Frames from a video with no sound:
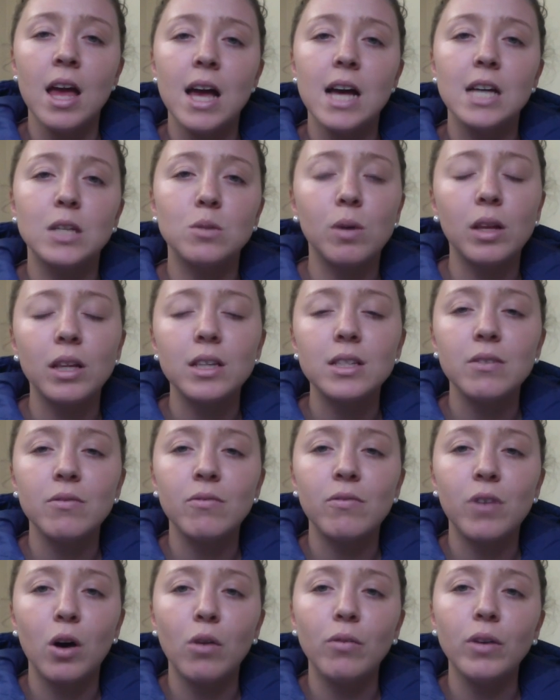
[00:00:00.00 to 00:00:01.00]
as well as
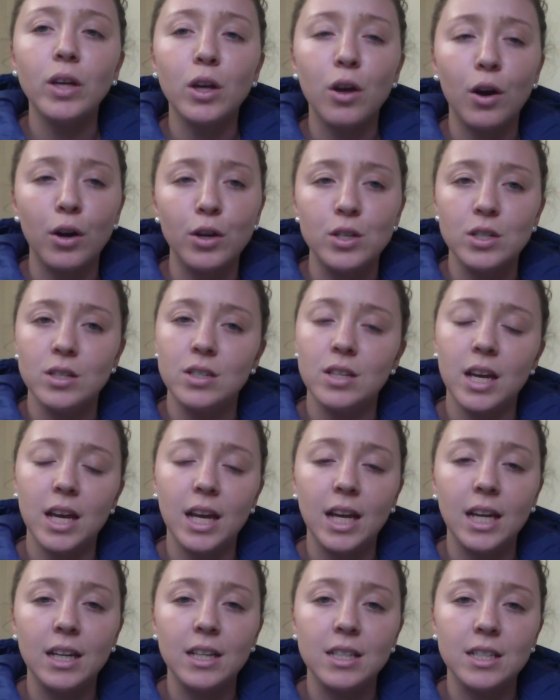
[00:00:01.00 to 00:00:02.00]
involving coaches
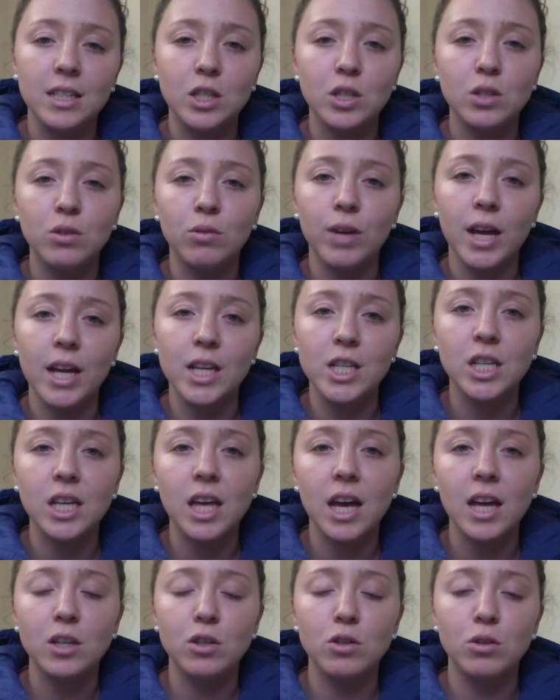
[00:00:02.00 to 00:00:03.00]
in additional
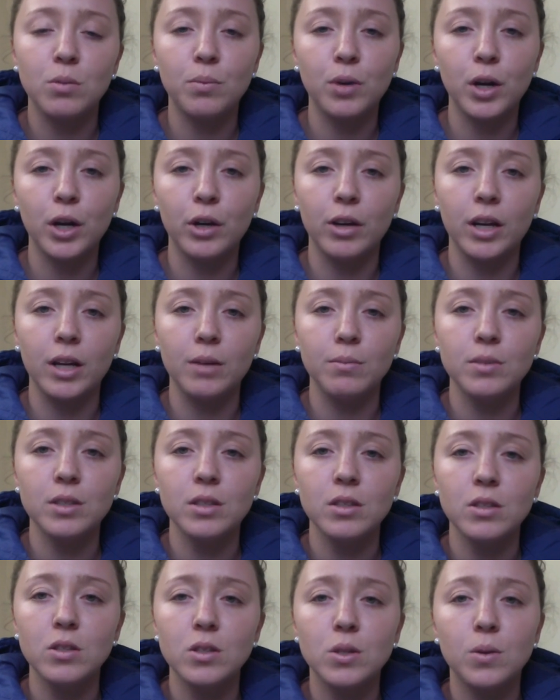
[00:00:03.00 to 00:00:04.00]
educational
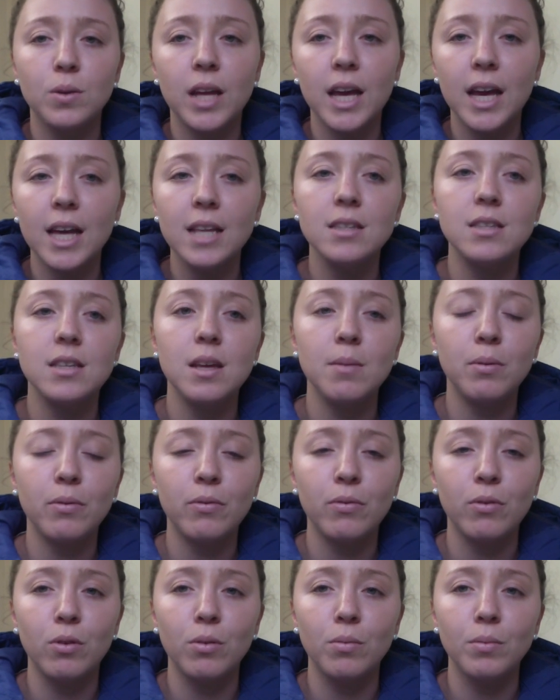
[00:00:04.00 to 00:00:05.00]
programs to enhance their
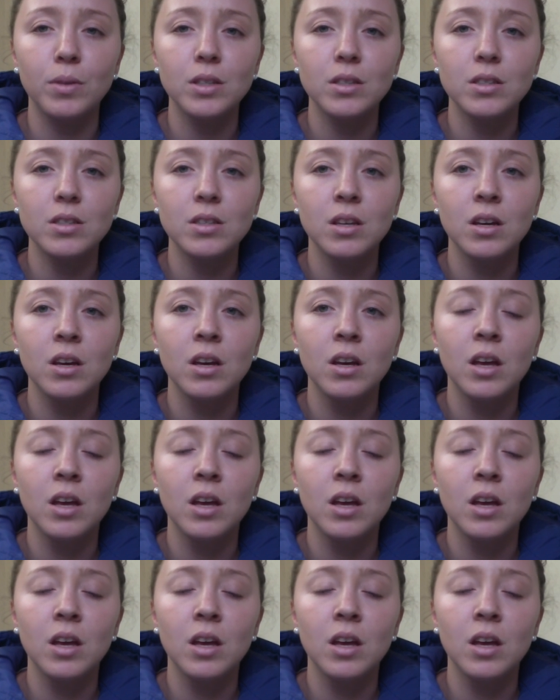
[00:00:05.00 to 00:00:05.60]
performance